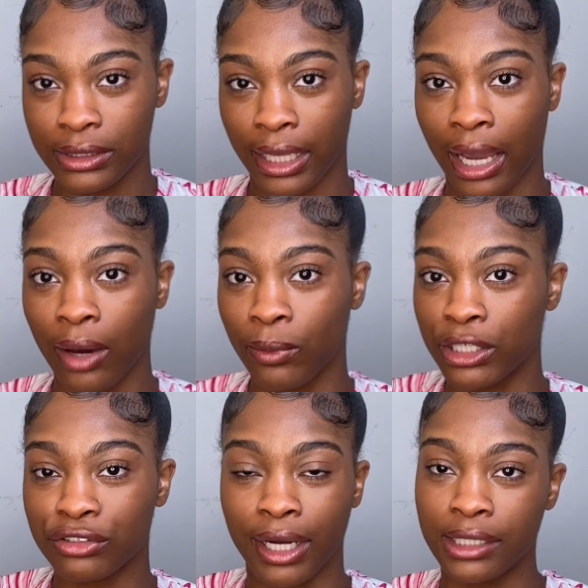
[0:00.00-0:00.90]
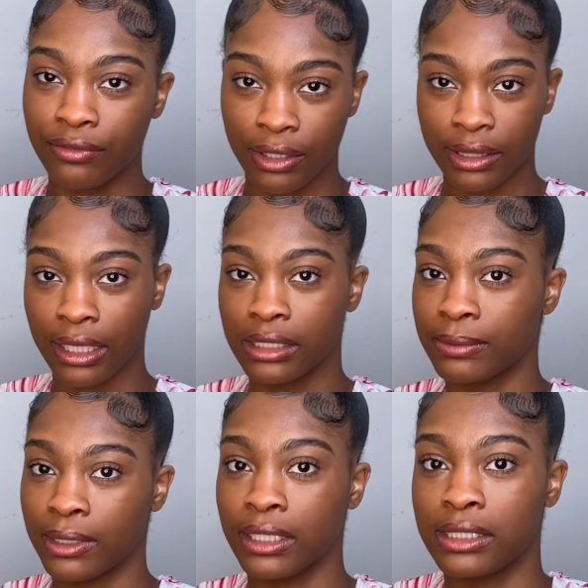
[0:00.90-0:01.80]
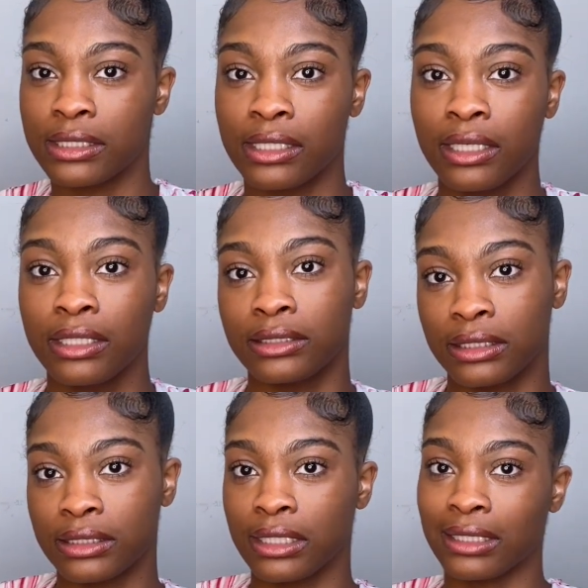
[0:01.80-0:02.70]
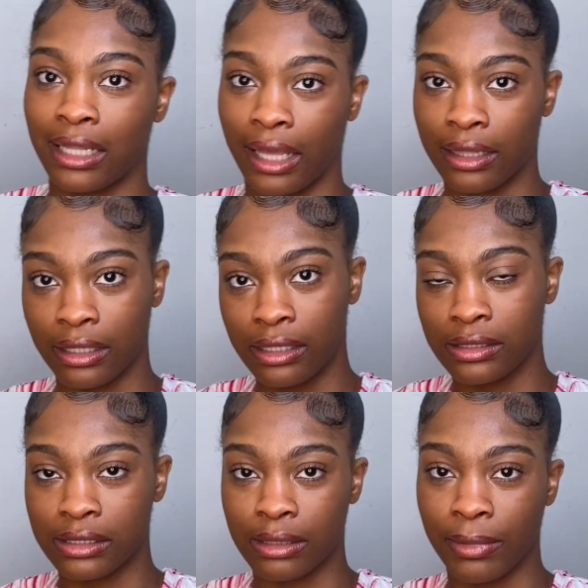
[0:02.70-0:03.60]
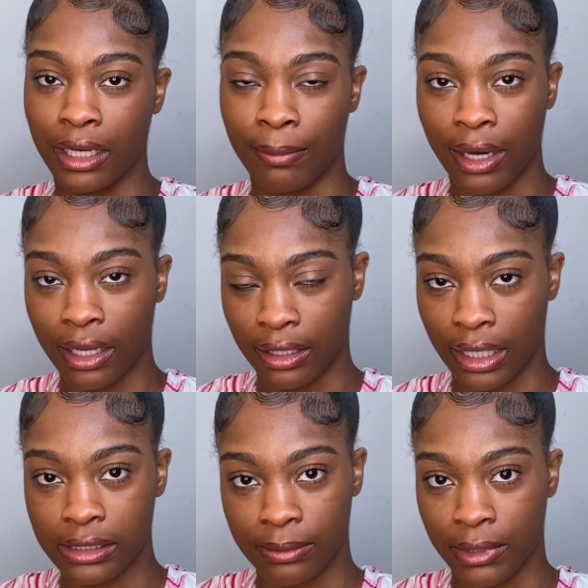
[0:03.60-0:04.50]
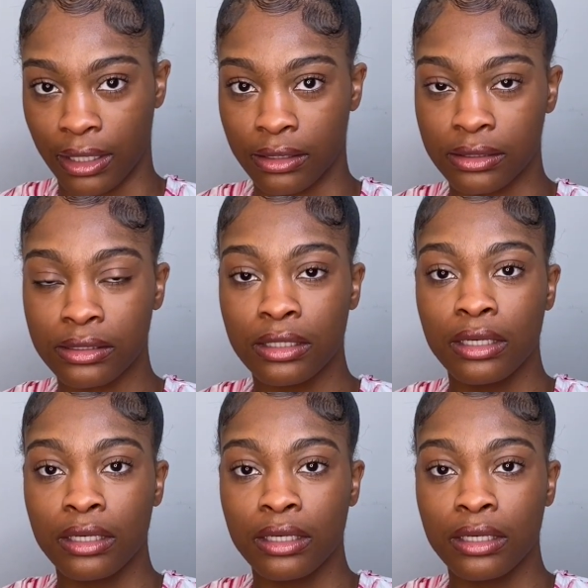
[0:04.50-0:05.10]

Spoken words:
Like, I want to try different things, because just because I like these doesn't mean I'm not gonna like something else.